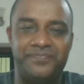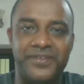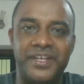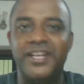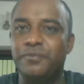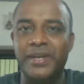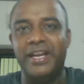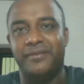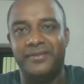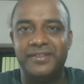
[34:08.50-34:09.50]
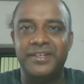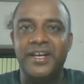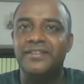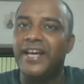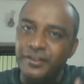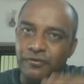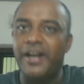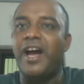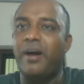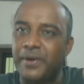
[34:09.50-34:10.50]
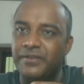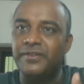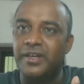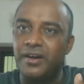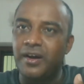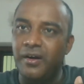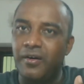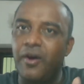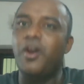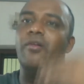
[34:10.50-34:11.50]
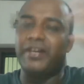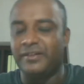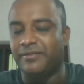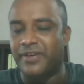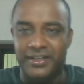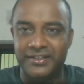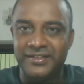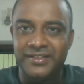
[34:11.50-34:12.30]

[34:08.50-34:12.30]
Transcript: It is believed. That is what happens all over the world.